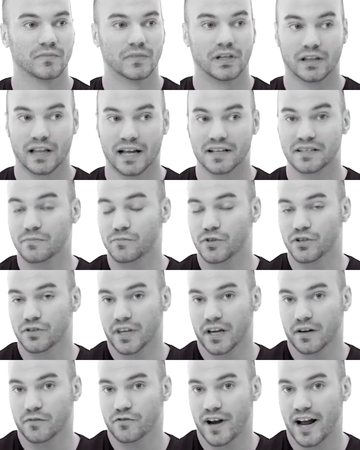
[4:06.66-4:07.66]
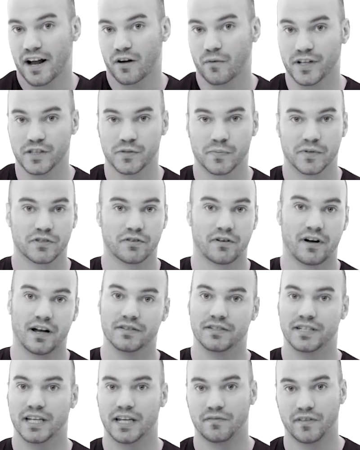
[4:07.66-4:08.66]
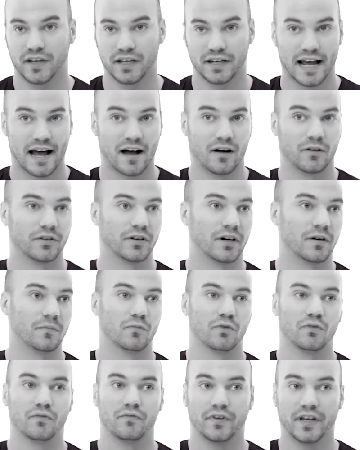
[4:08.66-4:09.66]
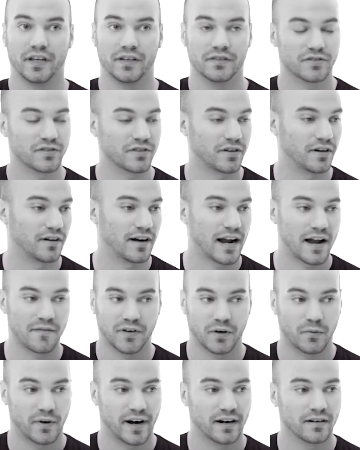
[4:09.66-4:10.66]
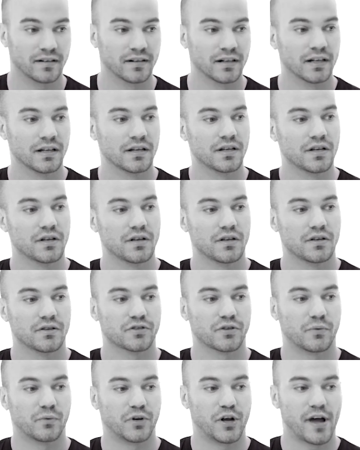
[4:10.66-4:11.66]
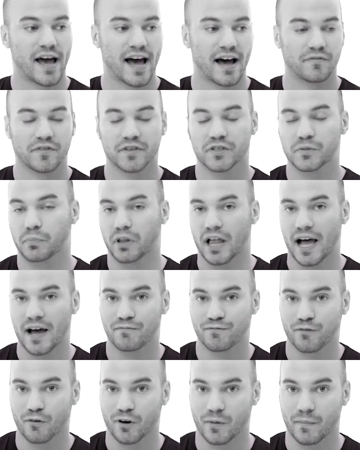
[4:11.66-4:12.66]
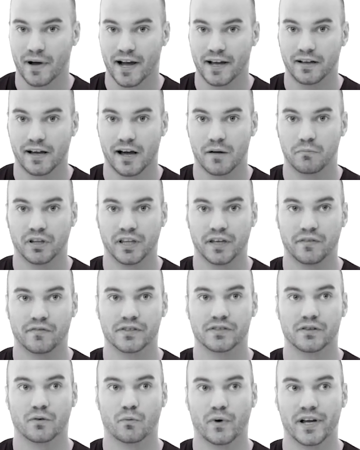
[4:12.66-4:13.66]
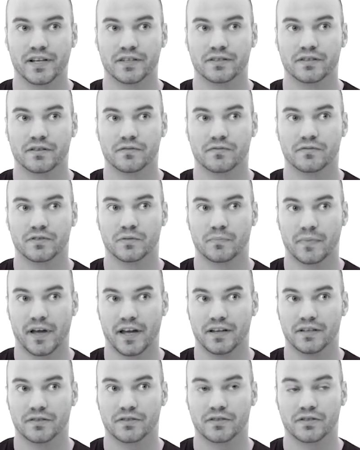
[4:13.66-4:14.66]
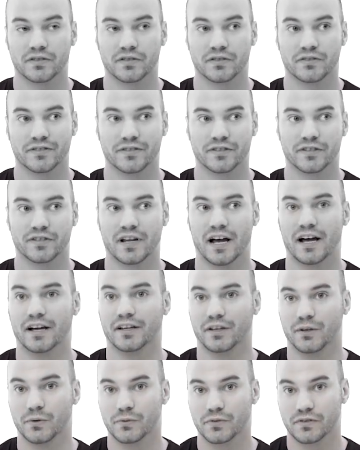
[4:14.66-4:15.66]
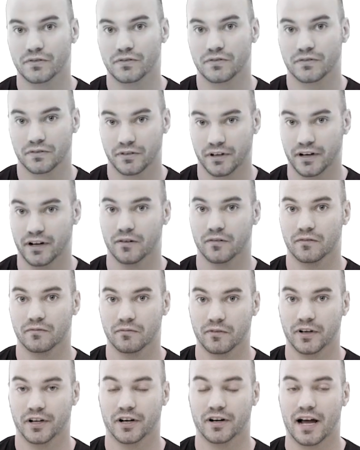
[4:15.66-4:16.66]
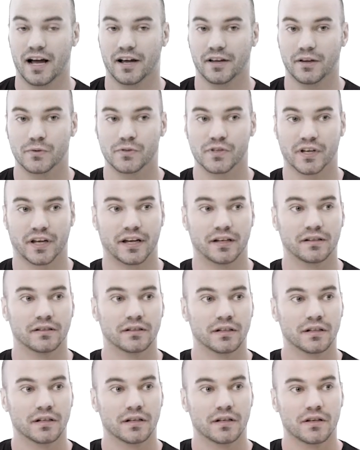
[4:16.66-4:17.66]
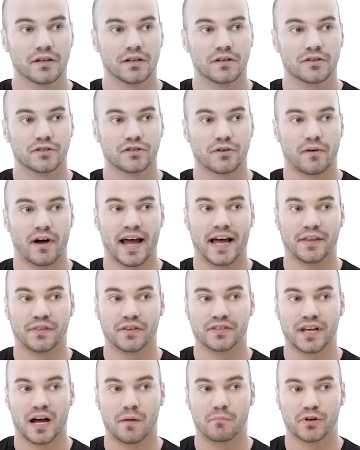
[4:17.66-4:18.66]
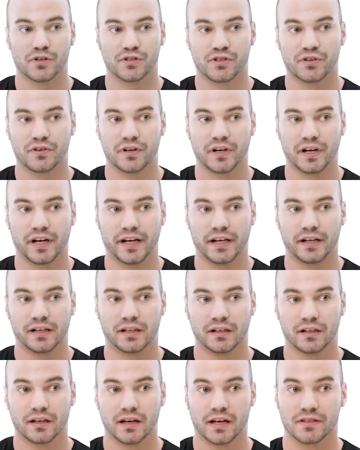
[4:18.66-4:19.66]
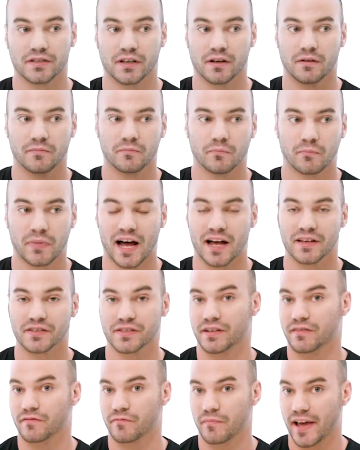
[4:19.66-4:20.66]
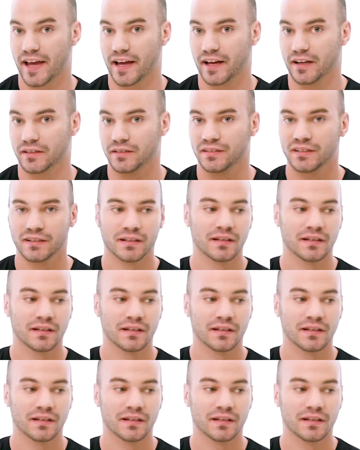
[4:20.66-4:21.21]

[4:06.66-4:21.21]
a lot of times you think of drag queens because they're on TV now, they're in movies, they're everywhere. So when you have this platform, I believe it's a waste of space to not use, when you're not using it. So I had this opportunity as a positive man